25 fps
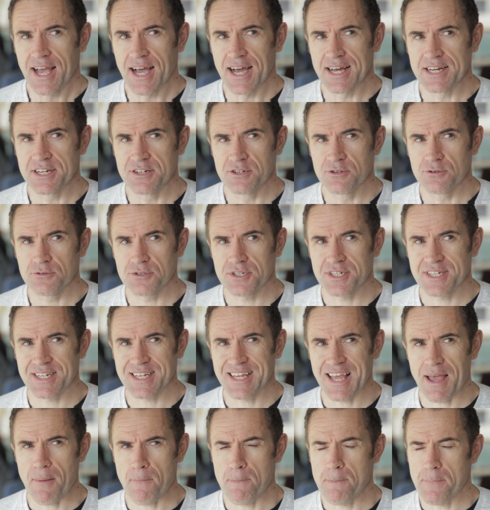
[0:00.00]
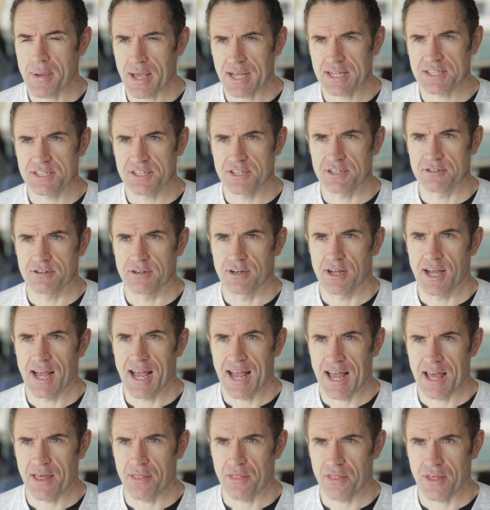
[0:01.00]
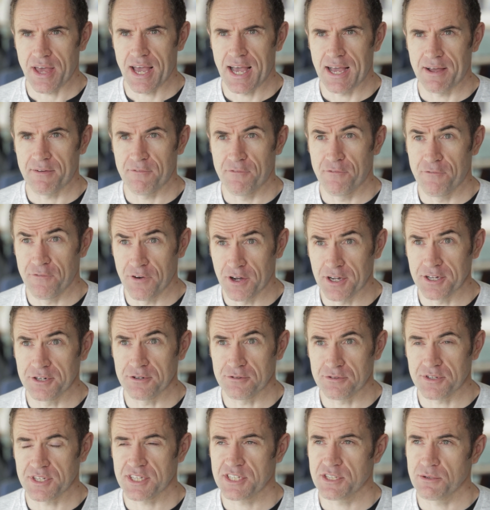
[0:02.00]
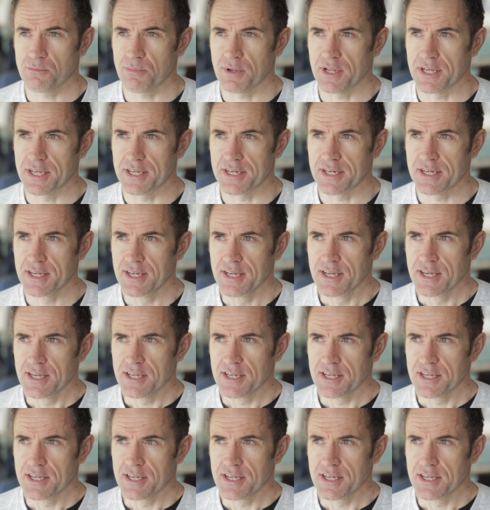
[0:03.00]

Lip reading: And in order to get better at that final discipline,